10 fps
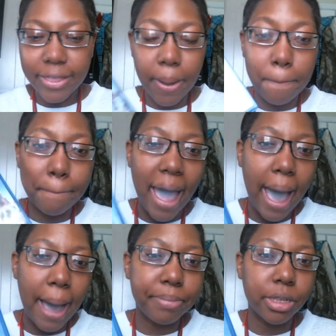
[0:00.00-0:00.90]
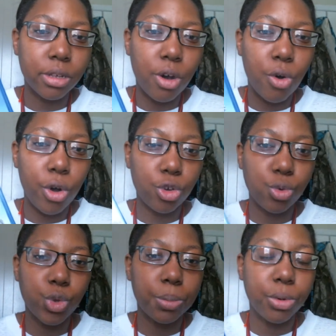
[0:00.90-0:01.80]
The maps on
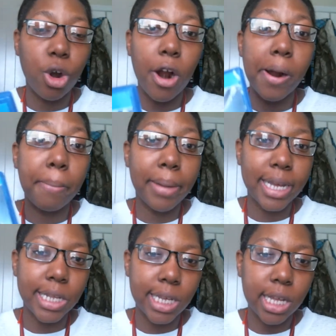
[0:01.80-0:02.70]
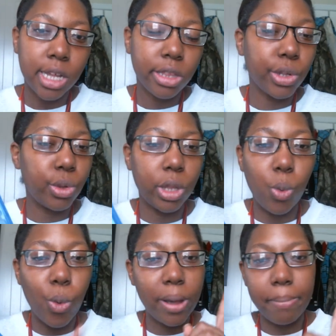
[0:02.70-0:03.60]
Crucible are amazing. There's
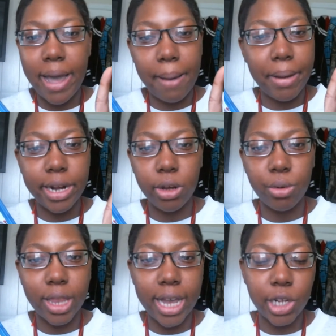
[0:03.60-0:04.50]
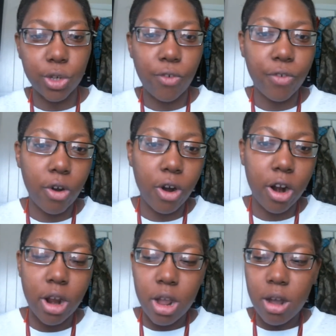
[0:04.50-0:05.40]
only one map I don't like so far,
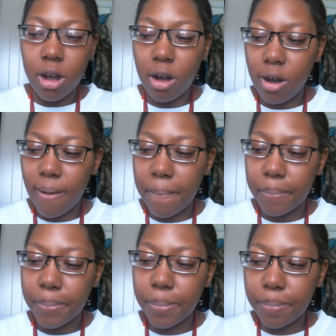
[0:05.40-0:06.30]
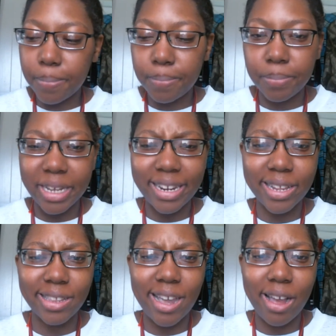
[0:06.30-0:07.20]
and
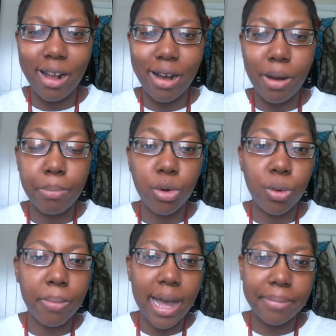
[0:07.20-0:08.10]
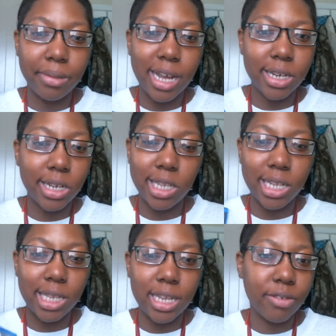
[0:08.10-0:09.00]
that's that moon map. I just
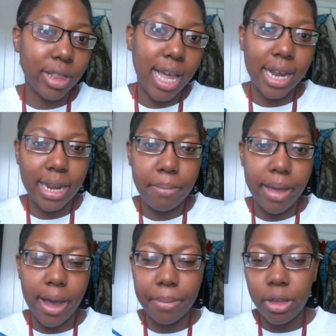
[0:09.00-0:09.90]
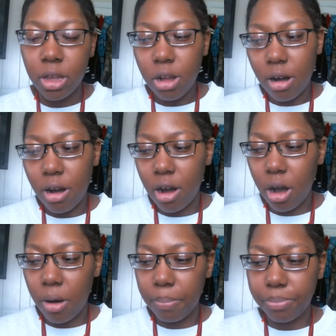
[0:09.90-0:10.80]
never like that map.
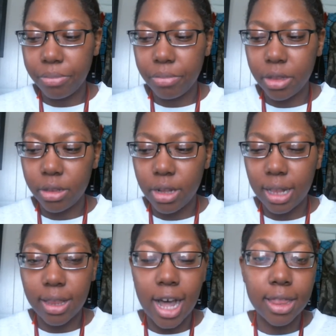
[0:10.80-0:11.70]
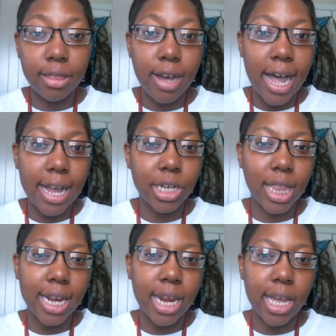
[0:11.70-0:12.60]
I
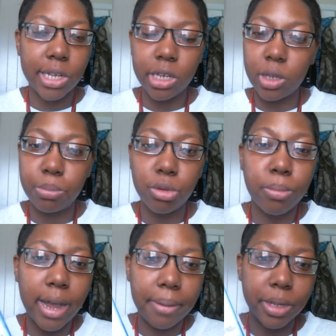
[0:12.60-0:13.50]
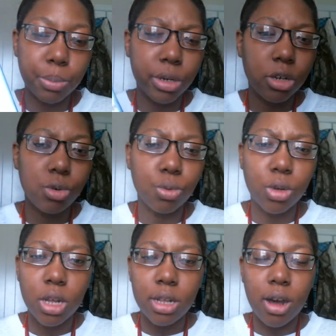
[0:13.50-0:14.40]
actually like the Exodus Blue map. It's pretty cool.
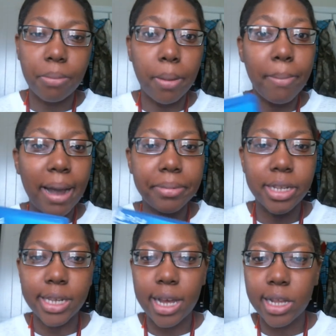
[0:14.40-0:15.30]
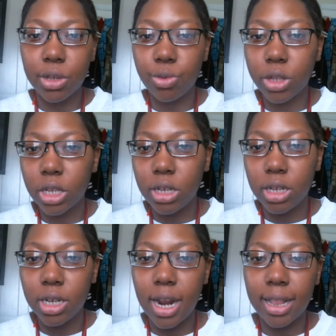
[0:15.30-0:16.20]
The map designs are really
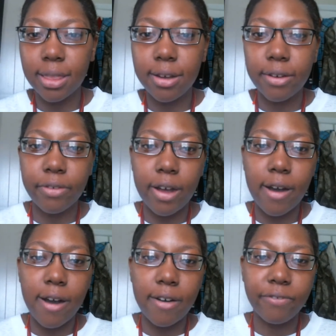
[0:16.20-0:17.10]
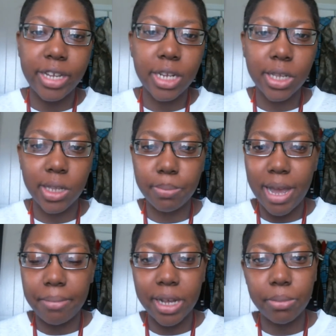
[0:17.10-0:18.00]
good. I love Venus's
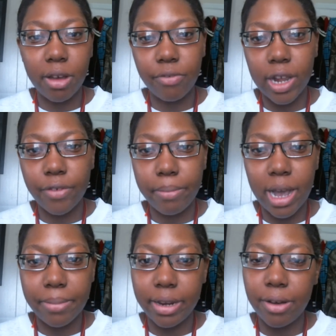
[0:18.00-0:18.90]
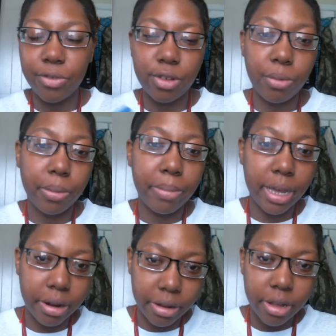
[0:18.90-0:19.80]
map. That's my favorite map, and that was on
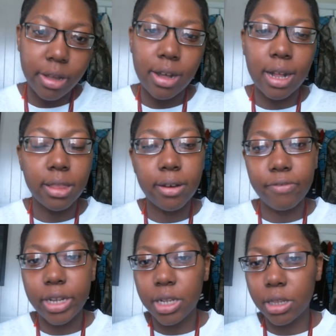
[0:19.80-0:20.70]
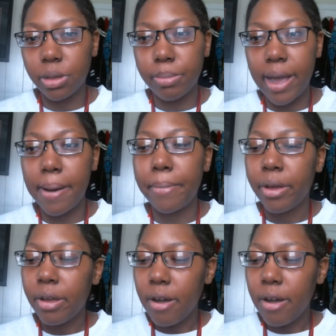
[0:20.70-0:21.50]
beta. I love Venus's map.